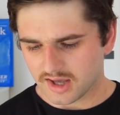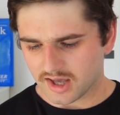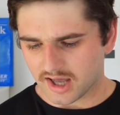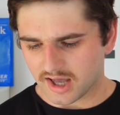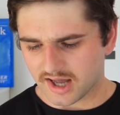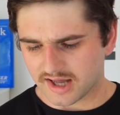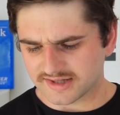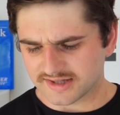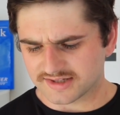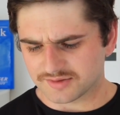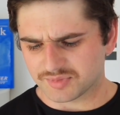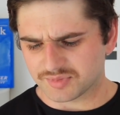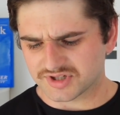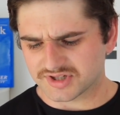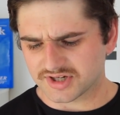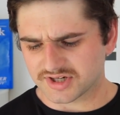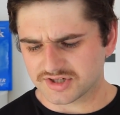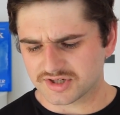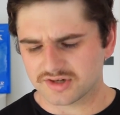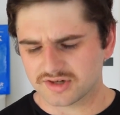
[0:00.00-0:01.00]
It's a
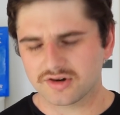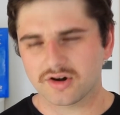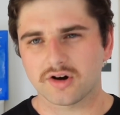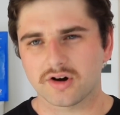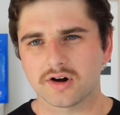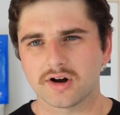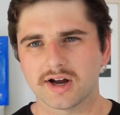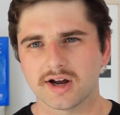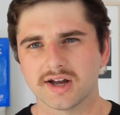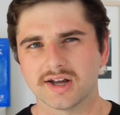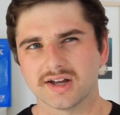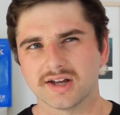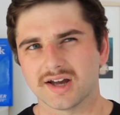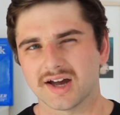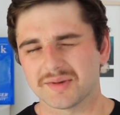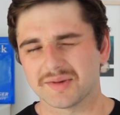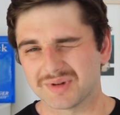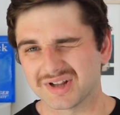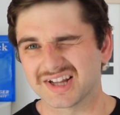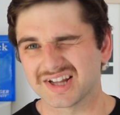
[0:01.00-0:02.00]
position
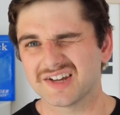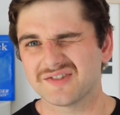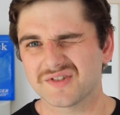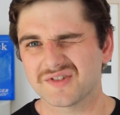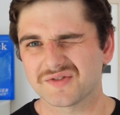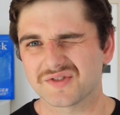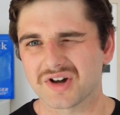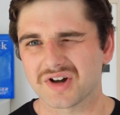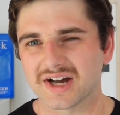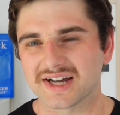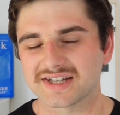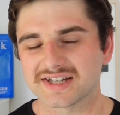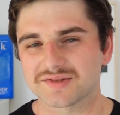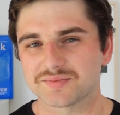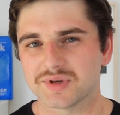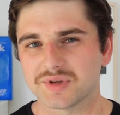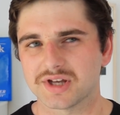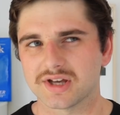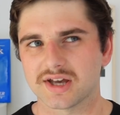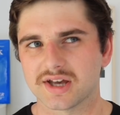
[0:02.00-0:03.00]
I believe of Guy
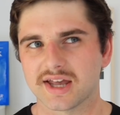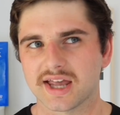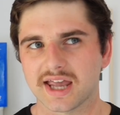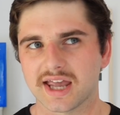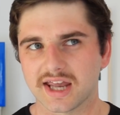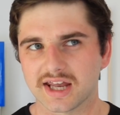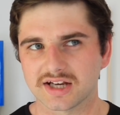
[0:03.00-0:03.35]
Spier